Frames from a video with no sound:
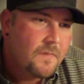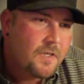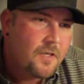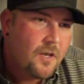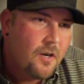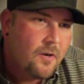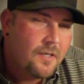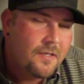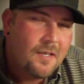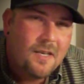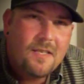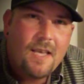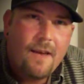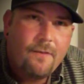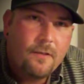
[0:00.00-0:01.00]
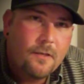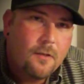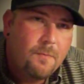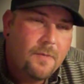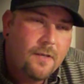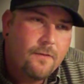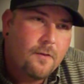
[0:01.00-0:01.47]
so it does have a
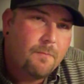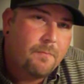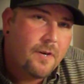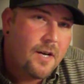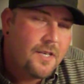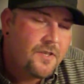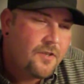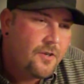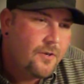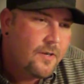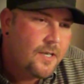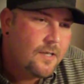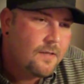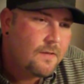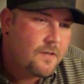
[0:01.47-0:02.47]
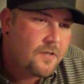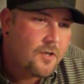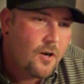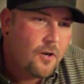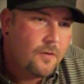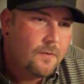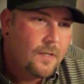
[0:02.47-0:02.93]
little bit of a buzz to it,
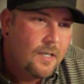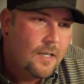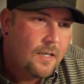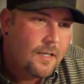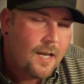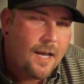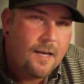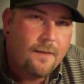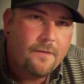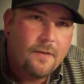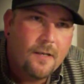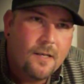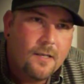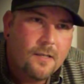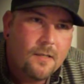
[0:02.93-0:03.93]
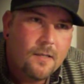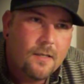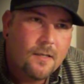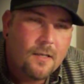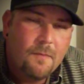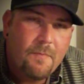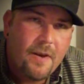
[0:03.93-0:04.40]
so kind of
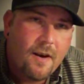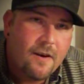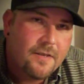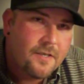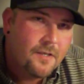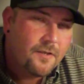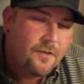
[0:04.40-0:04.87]
a comparison